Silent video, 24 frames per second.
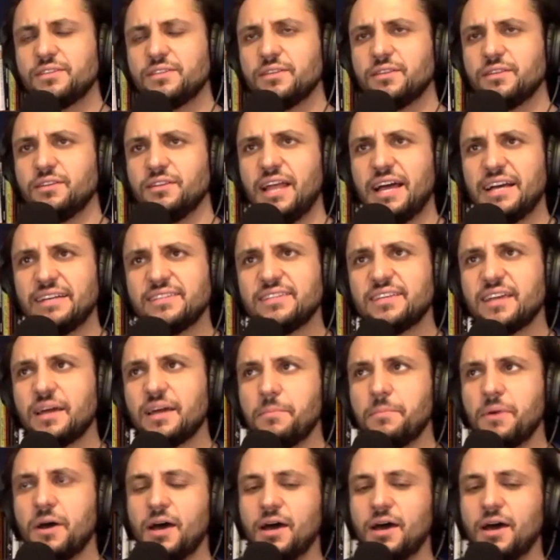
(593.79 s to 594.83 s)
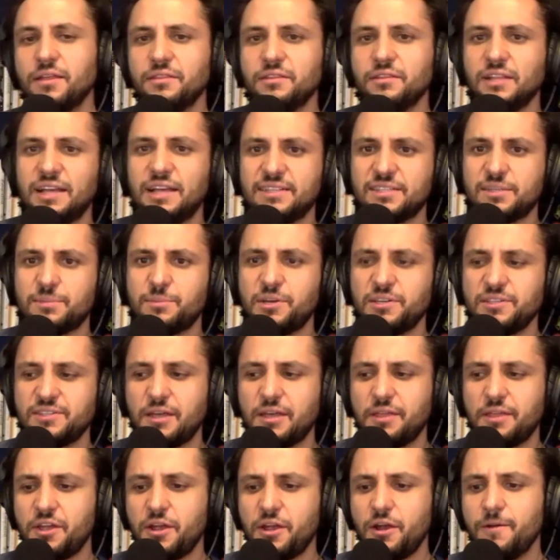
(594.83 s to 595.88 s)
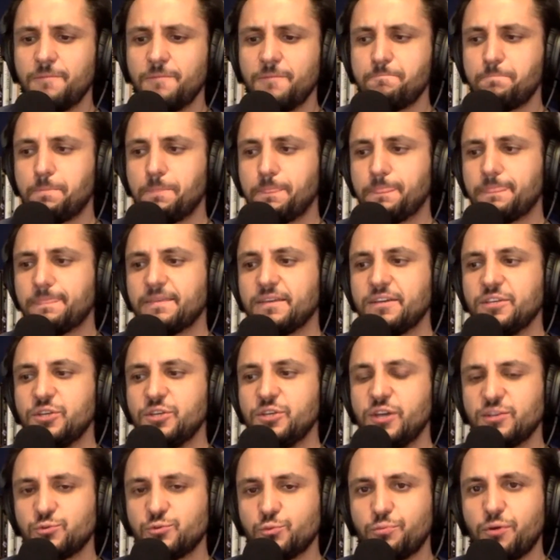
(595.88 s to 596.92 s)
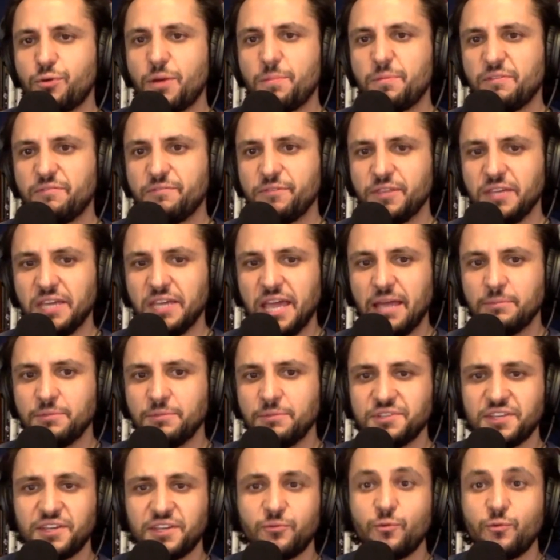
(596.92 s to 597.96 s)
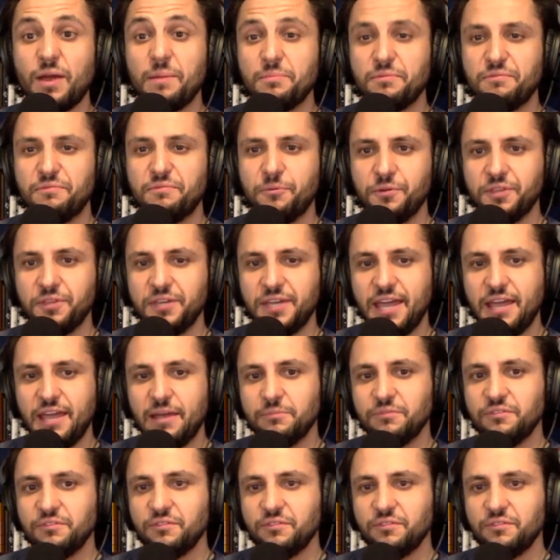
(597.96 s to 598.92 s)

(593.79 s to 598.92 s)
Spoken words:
the last time I was out there, you guys were prepping for the games. It was like right before the games.